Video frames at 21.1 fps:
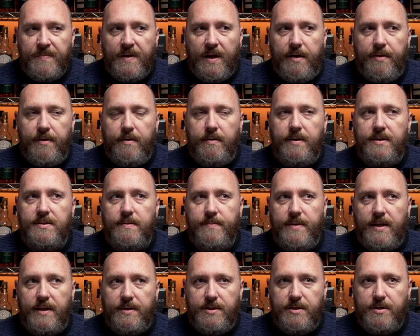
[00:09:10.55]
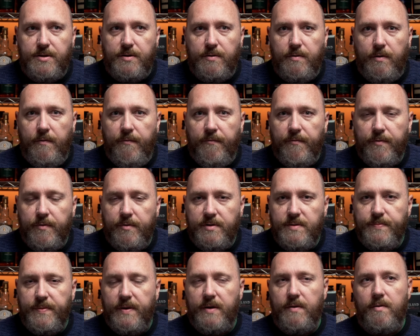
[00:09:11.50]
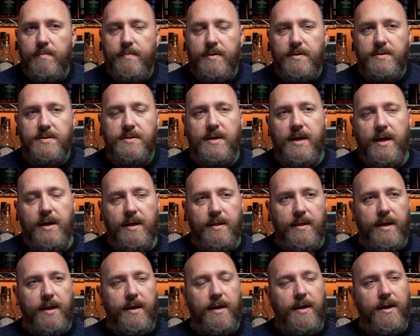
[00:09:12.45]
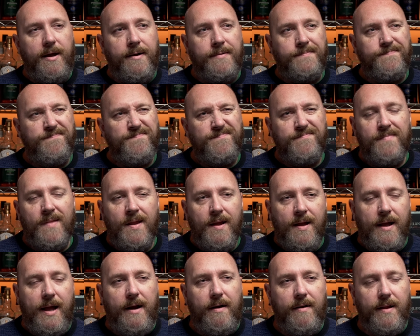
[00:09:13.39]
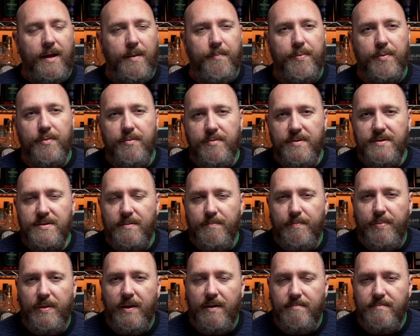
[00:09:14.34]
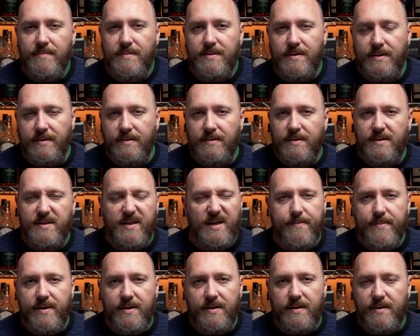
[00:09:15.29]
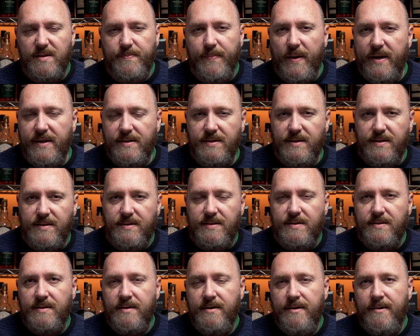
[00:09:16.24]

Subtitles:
There is some of that stewed fruits, but almost kind of like I don't know, like prunes and plums and cinnamon and spices,